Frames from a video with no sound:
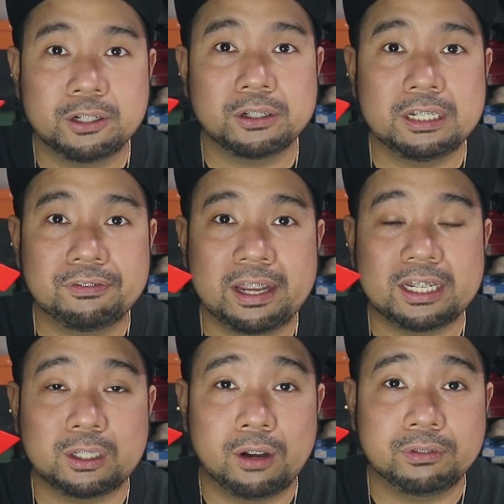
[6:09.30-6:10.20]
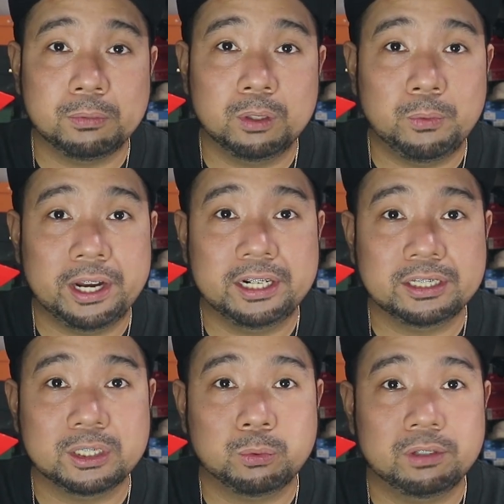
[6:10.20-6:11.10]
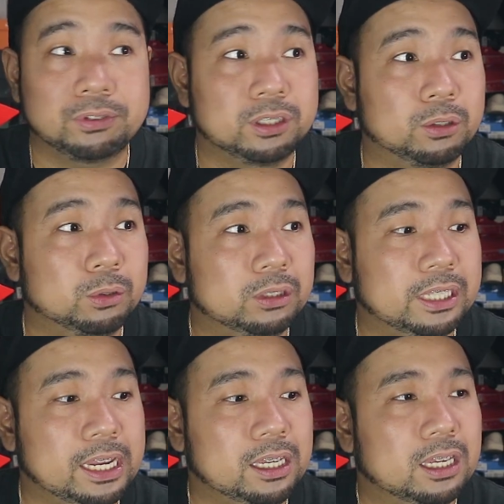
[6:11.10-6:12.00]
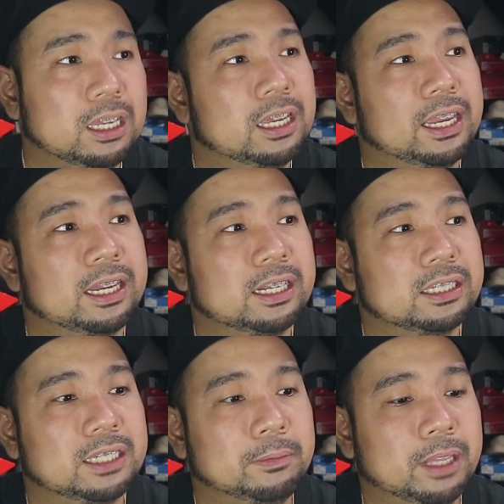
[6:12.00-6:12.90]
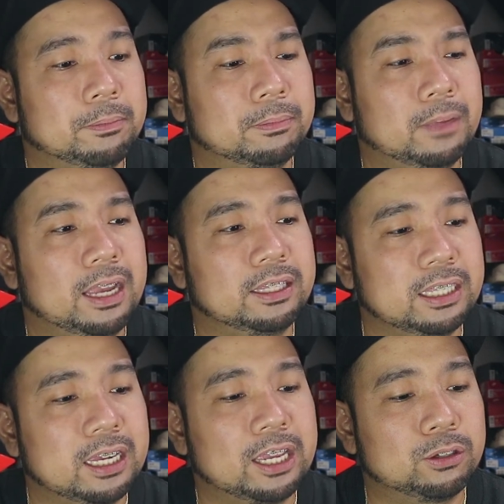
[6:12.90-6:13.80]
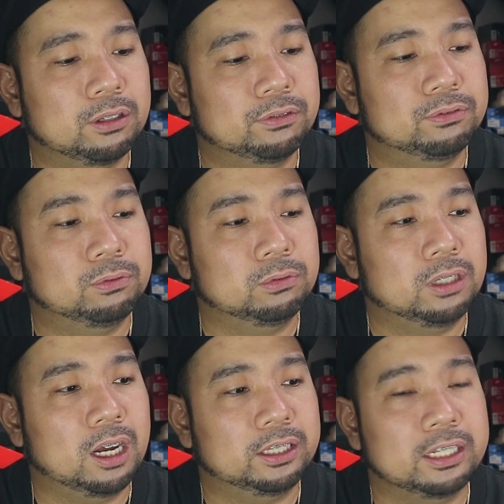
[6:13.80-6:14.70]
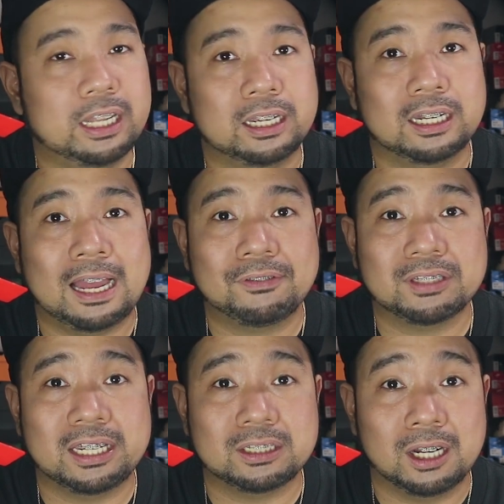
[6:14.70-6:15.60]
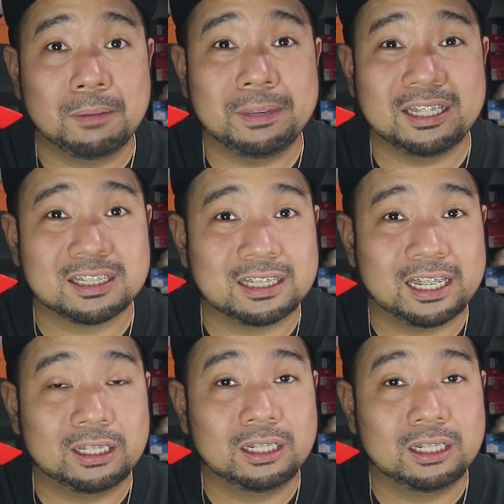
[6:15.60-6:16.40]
don't really find it comfortable wearing this one for the whole day, and at the same time, I think I could have gotten like a half size up instead,